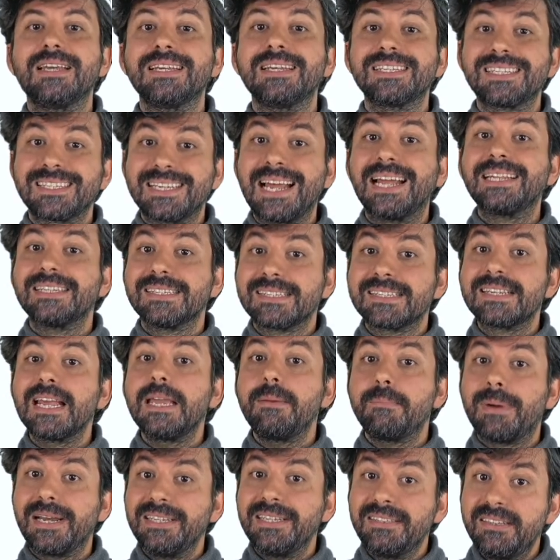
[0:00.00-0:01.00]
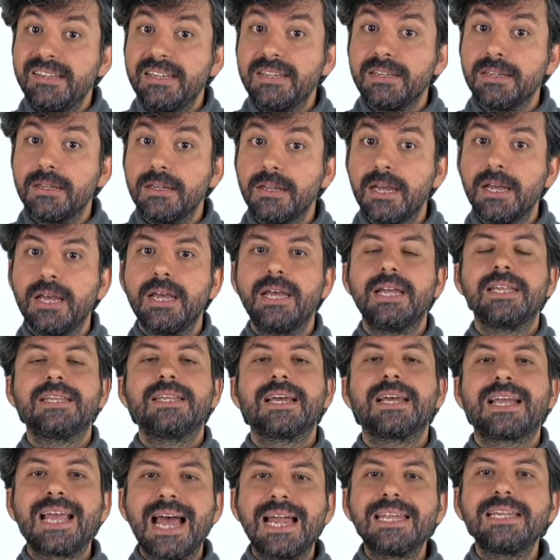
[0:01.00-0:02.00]
send the same ID, the
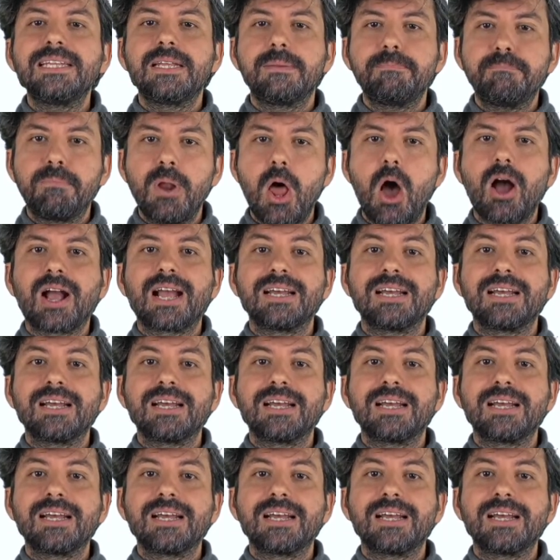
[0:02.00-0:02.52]
candidate block